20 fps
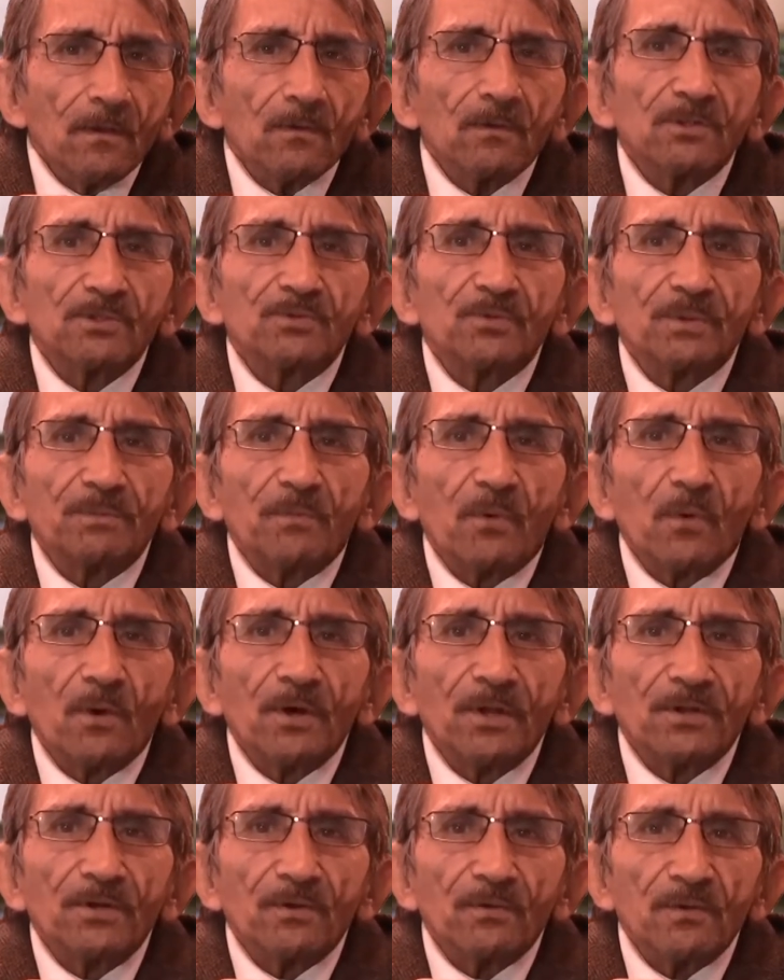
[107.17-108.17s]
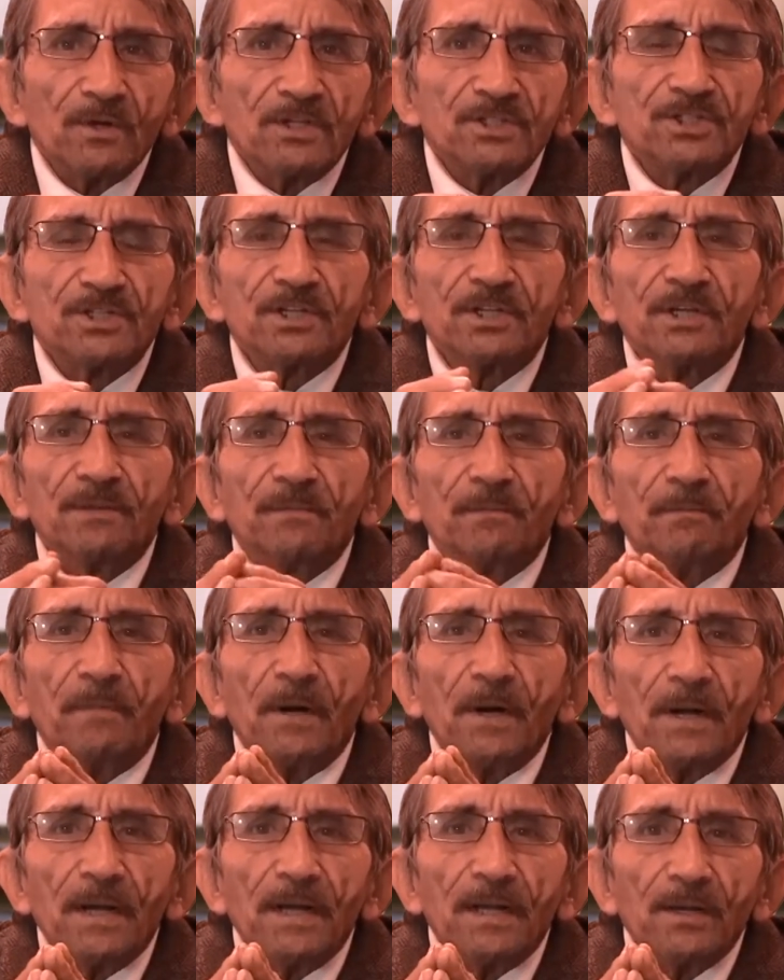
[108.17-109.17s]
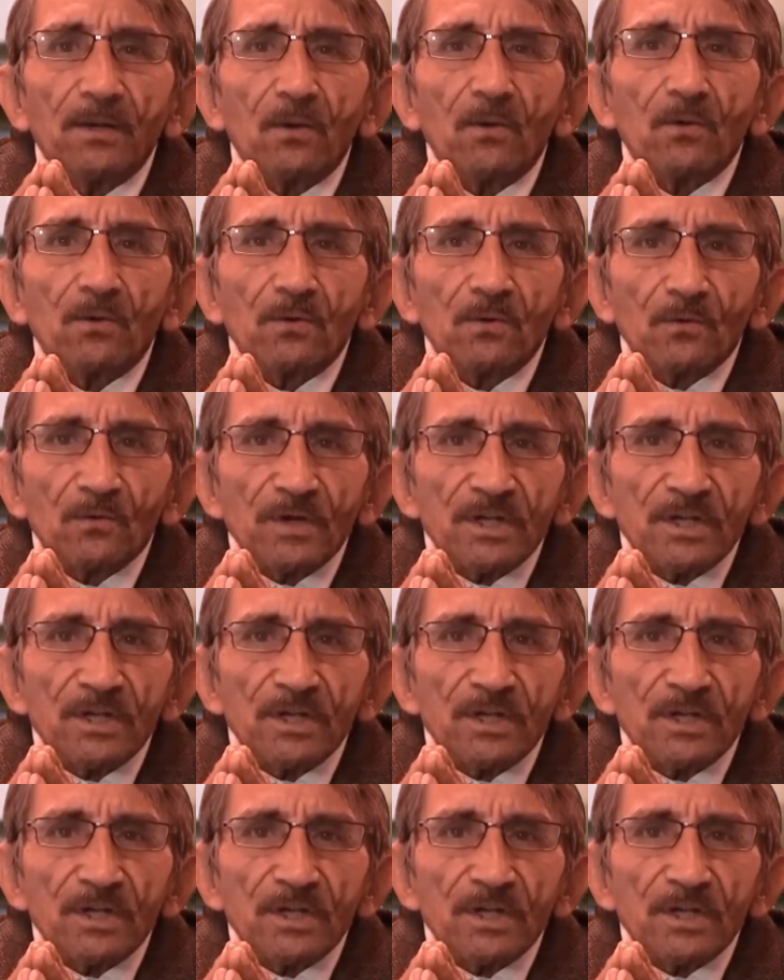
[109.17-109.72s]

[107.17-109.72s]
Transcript: was reported originally by local